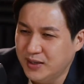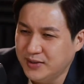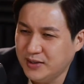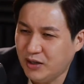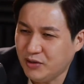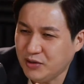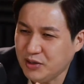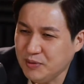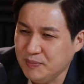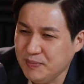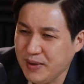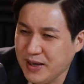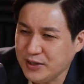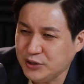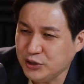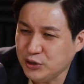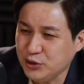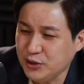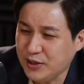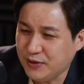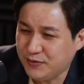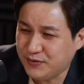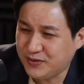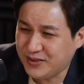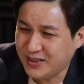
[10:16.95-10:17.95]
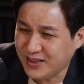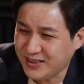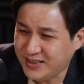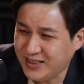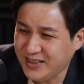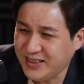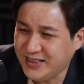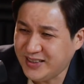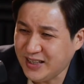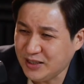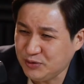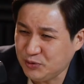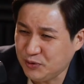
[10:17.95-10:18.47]
Now imagine you have
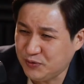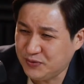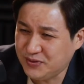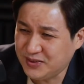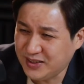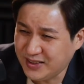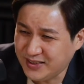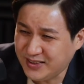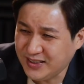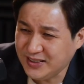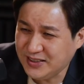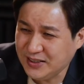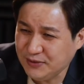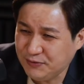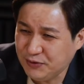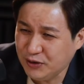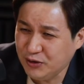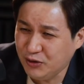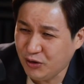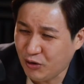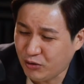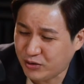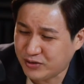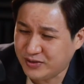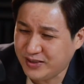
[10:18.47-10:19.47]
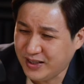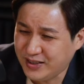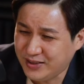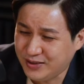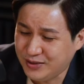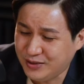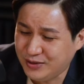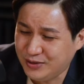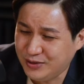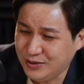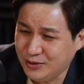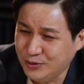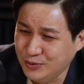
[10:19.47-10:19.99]
30 gates with 30 different locks that
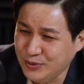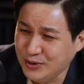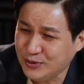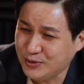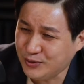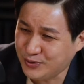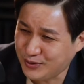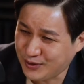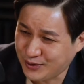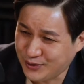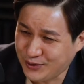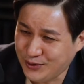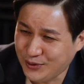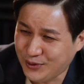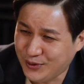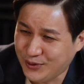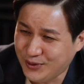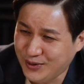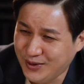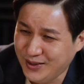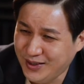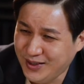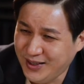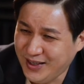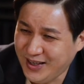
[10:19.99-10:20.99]
you need to secure.